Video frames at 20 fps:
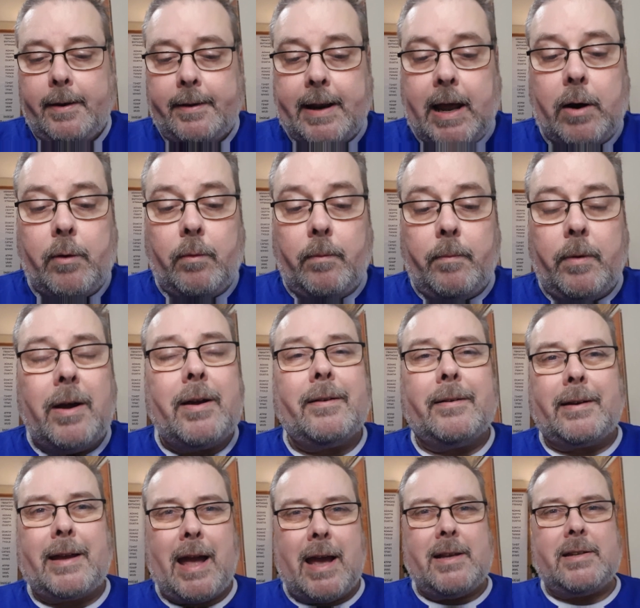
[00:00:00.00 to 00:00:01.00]
Now,
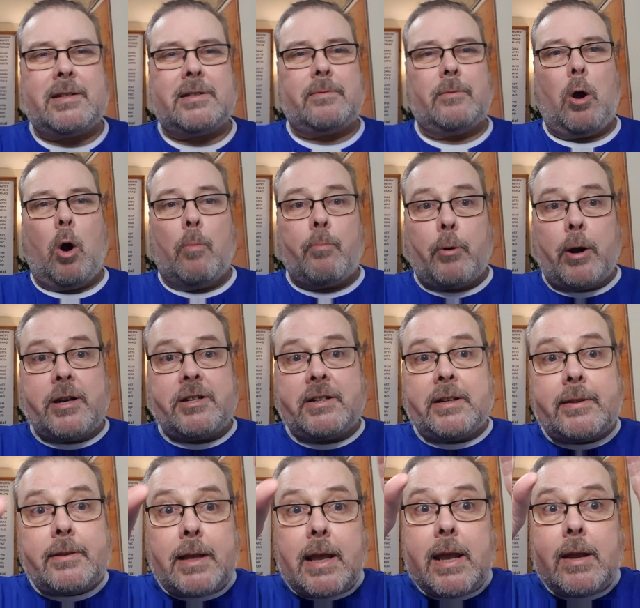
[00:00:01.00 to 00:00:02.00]
Cass
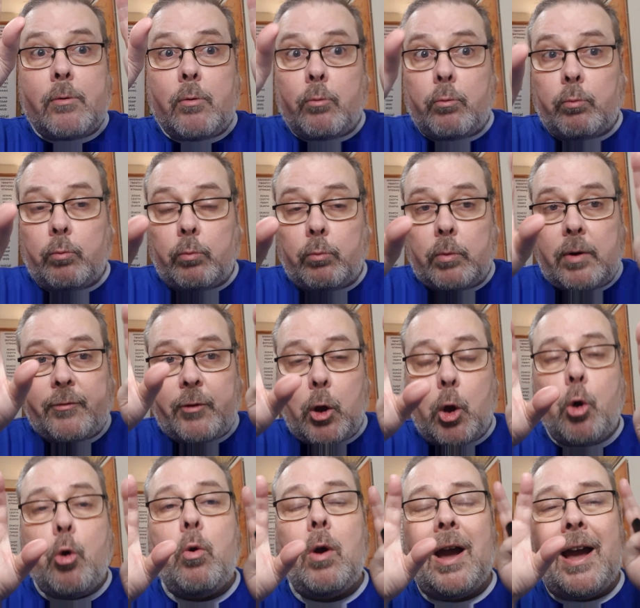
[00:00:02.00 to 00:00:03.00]
operating in the
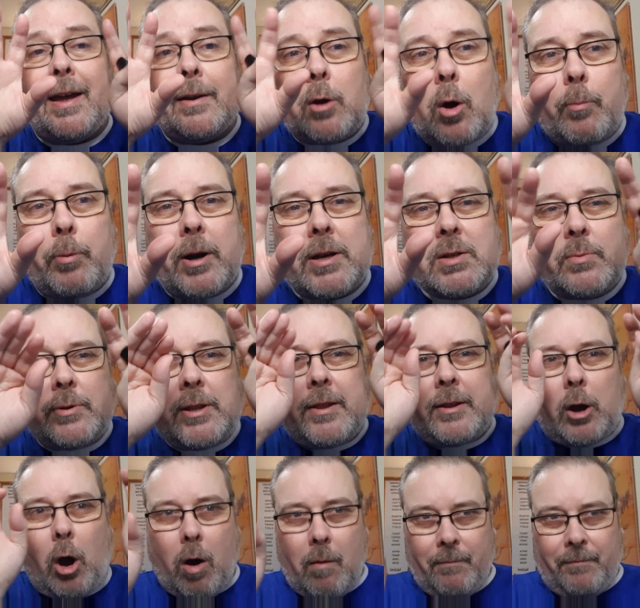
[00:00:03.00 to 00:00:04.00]
review and operating within
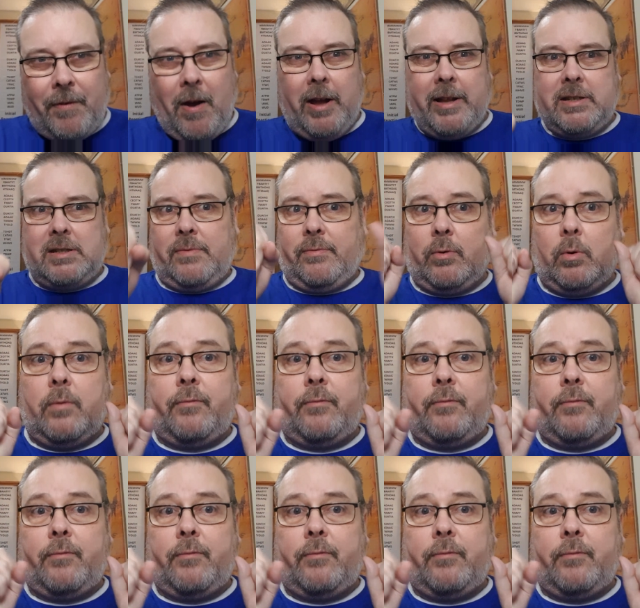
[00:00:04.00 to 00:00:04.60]
the confines of the